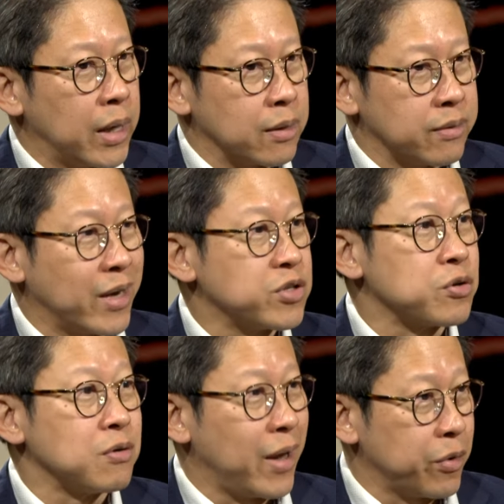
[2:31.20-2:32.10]
like a
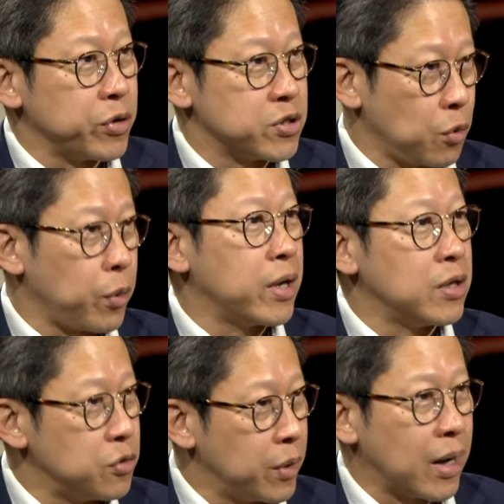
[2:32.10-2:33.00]
natural language, the way
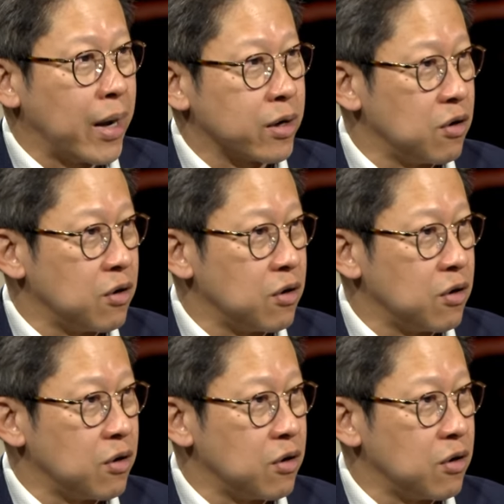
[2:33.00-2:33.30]
you and I